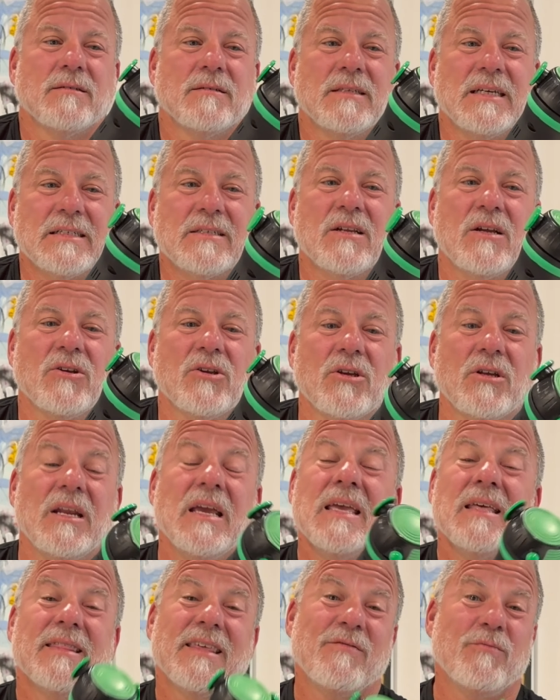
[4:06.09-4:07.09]
That's not
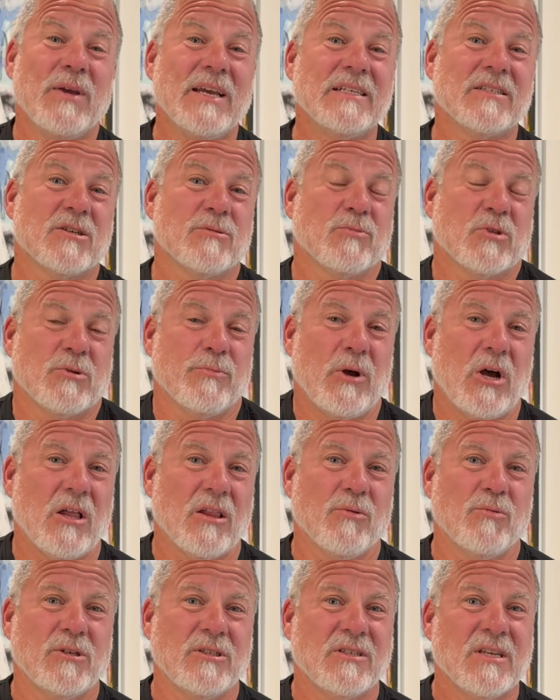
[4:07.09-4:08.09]
good. They've made some
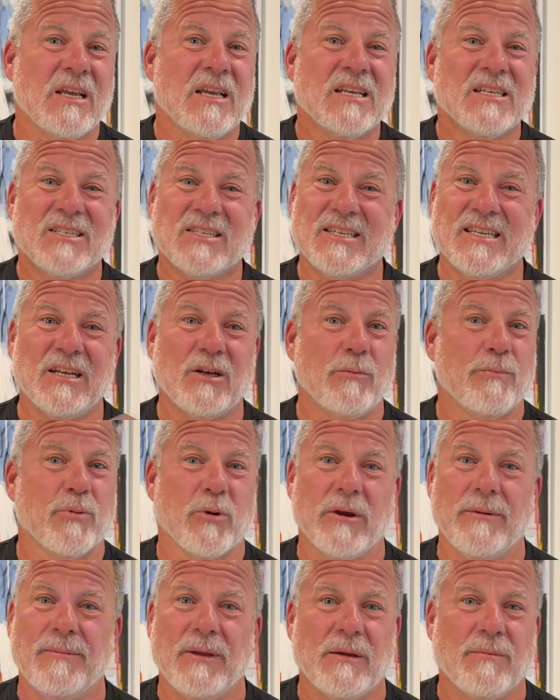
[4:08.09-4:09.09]
smaller ones, still
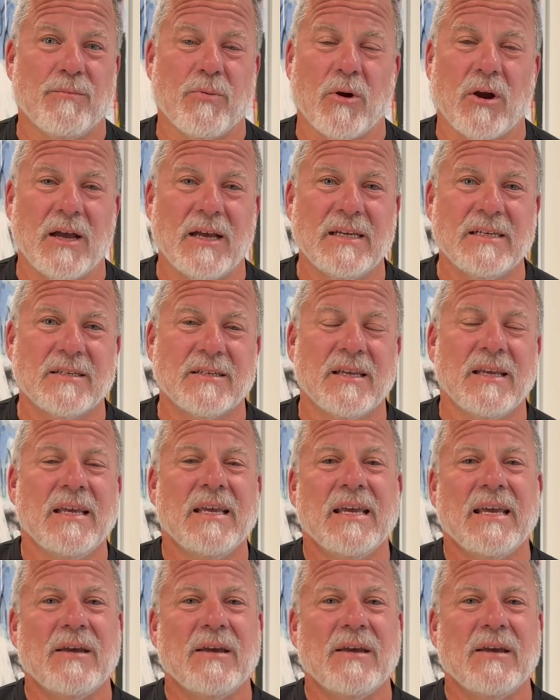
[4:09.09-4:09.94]
premium price.